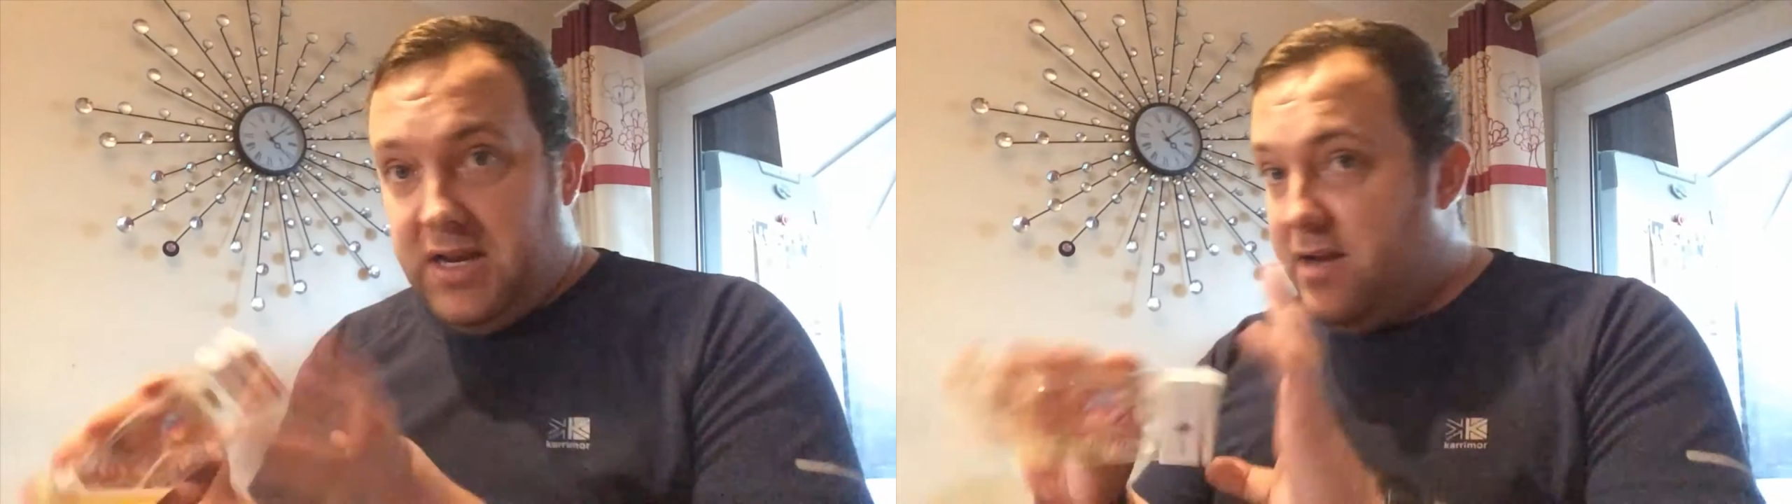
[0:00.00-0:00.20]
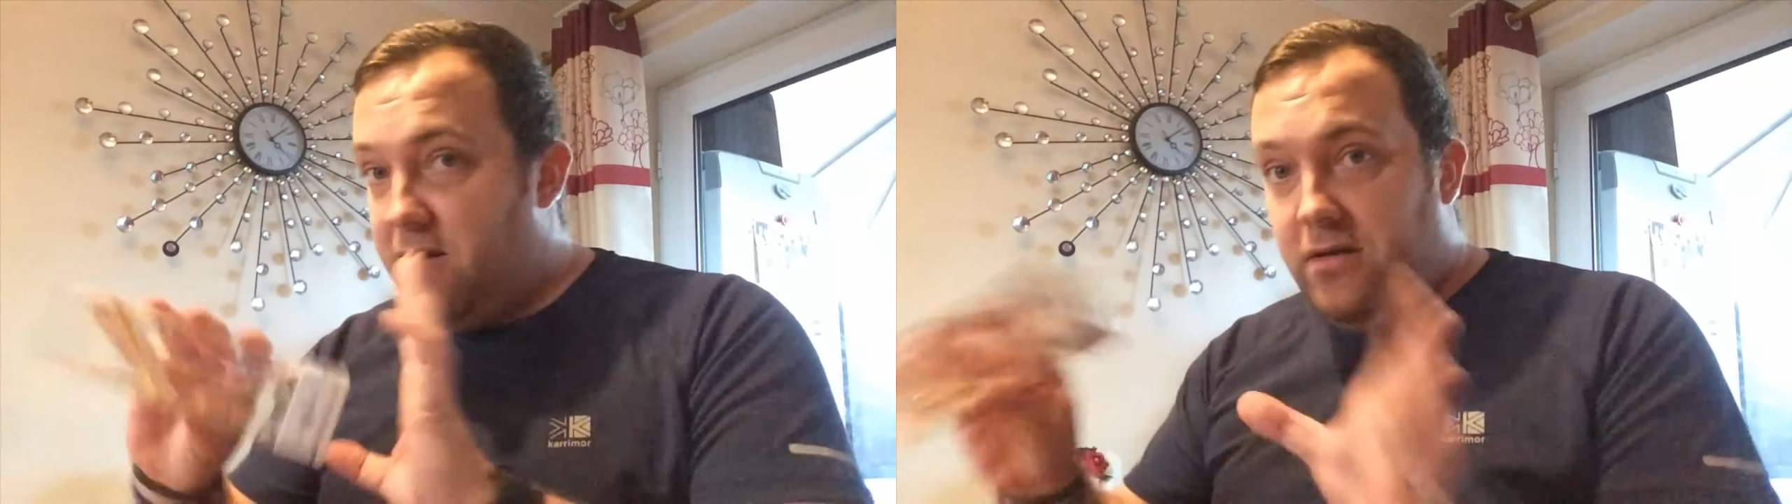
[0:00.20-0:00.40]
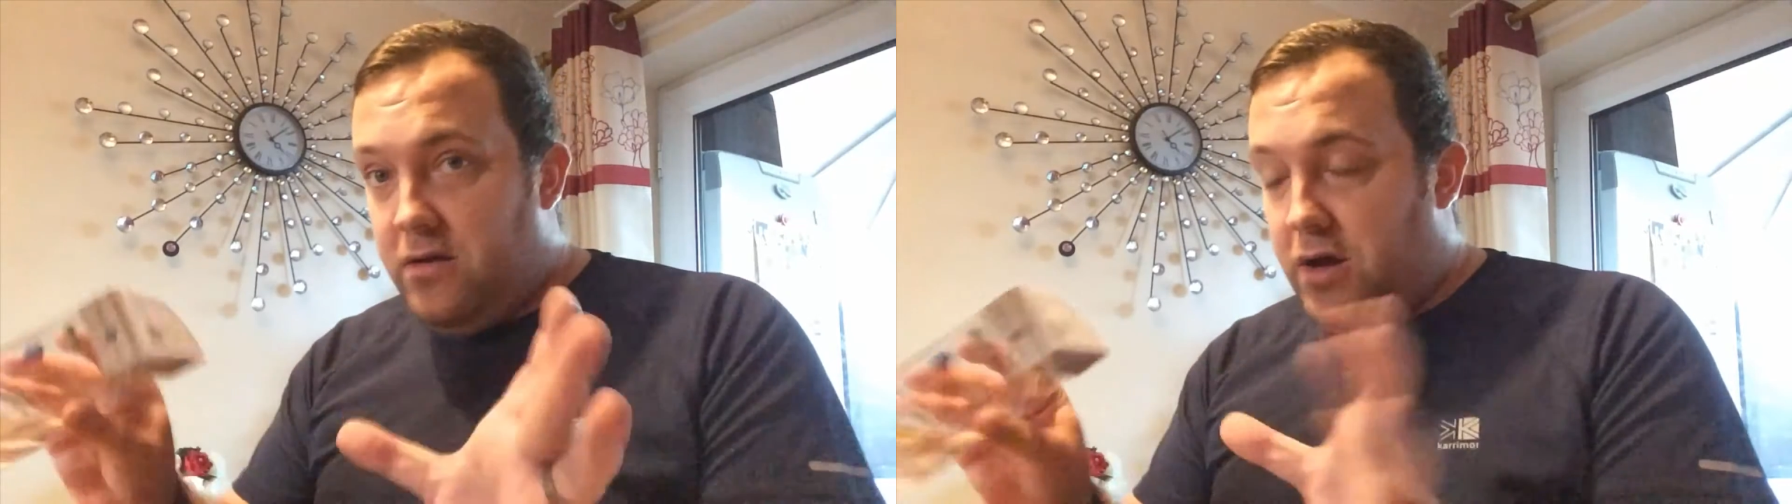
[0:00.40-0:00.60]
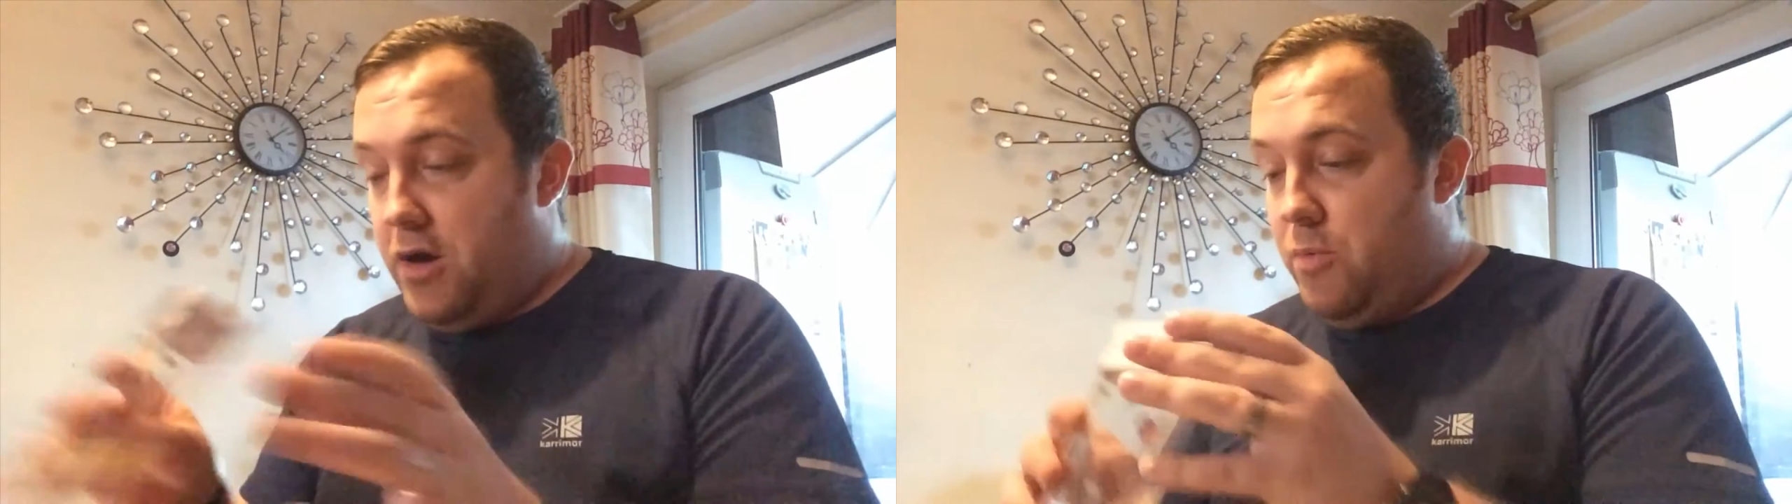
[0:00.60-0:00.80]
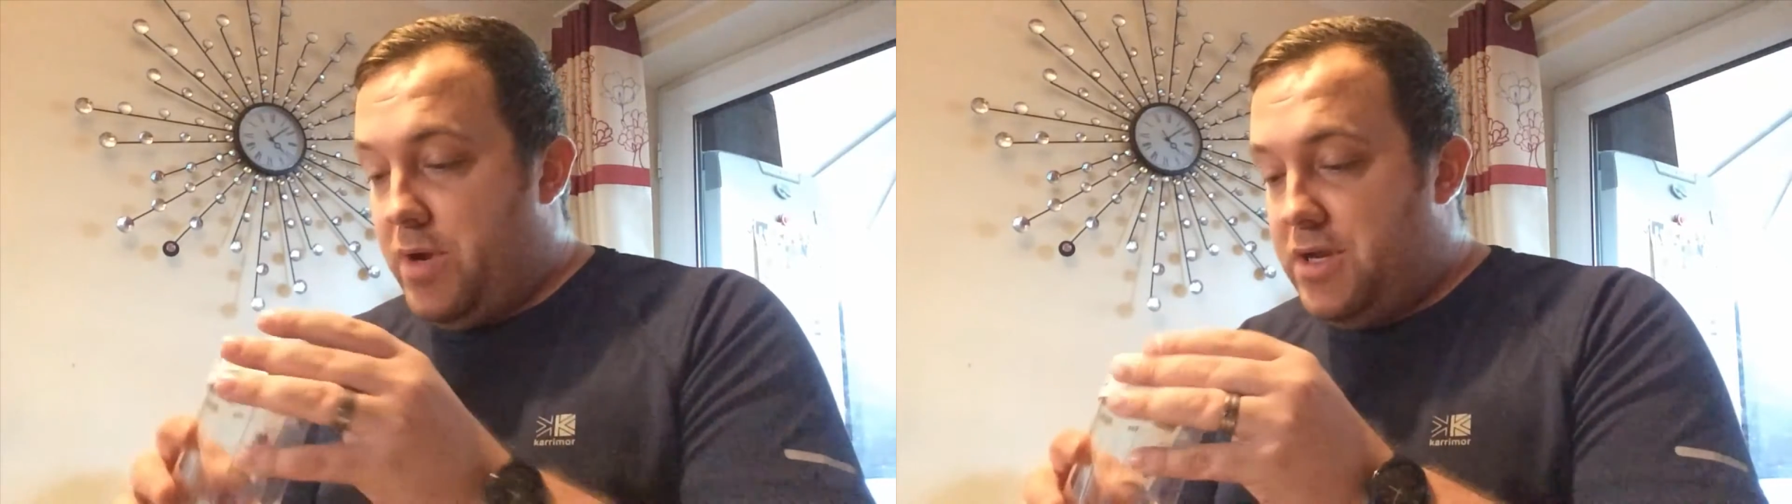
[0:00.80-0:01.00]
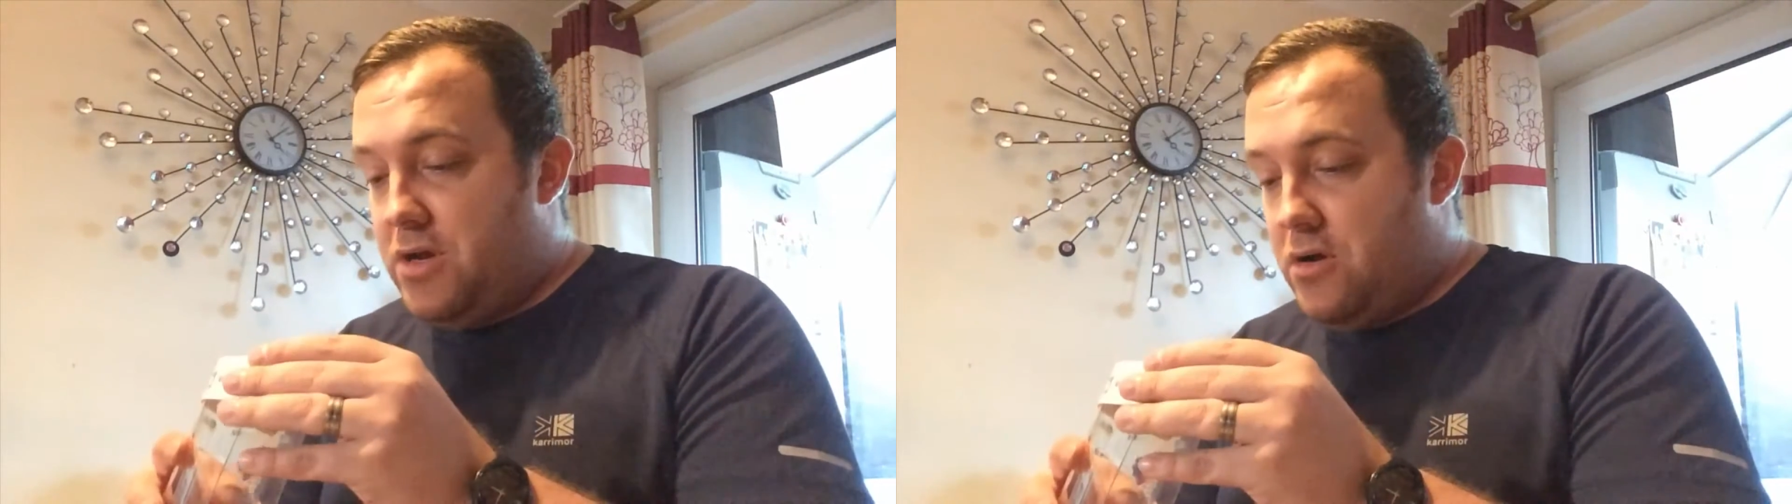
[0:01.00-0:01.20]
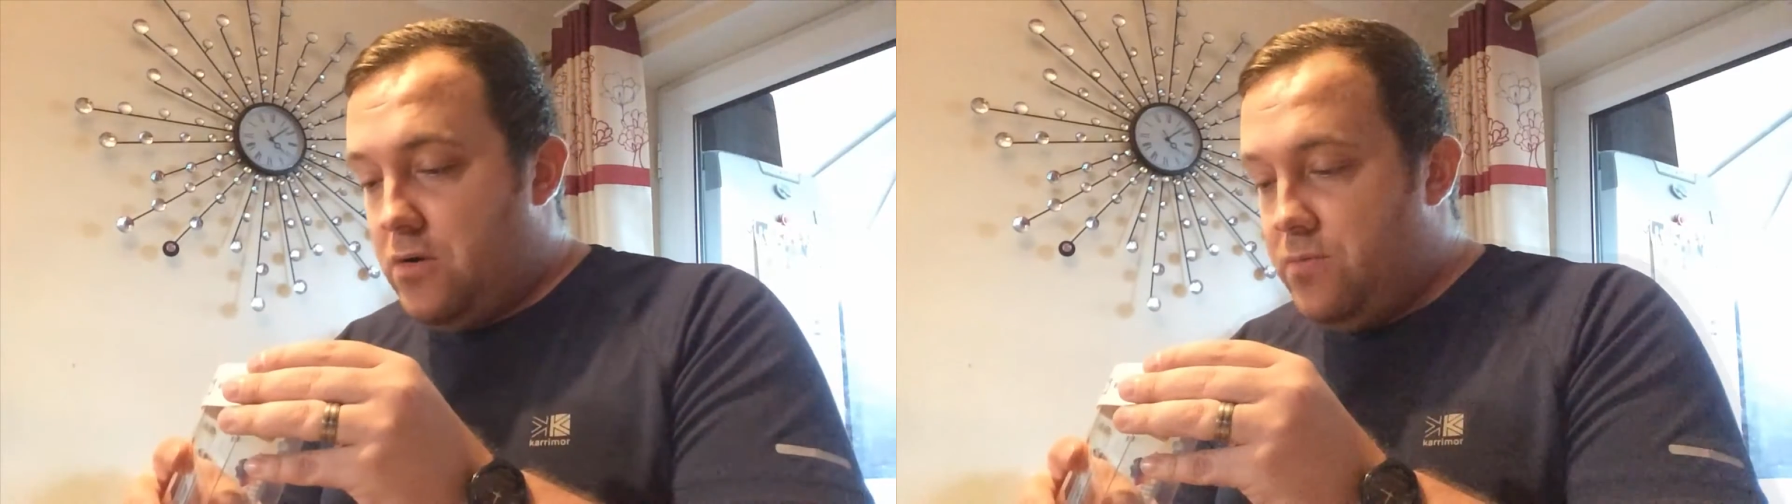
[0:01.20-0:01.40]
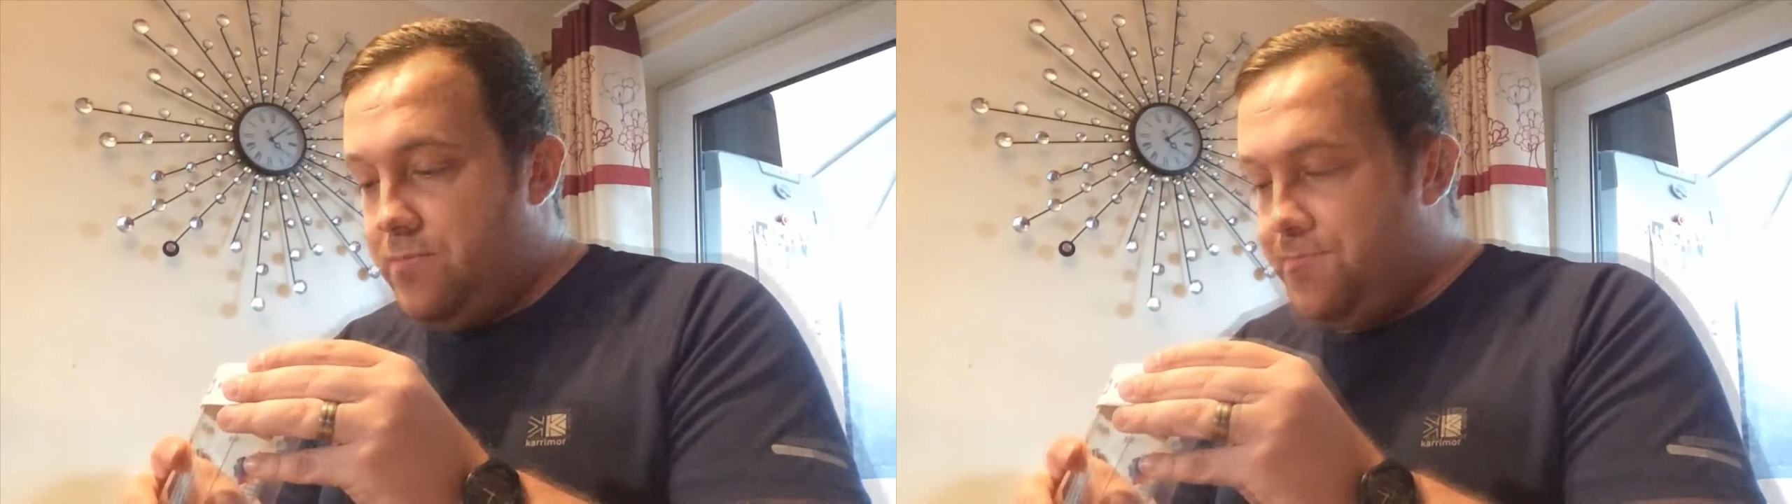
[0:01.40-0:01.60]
in and away you go.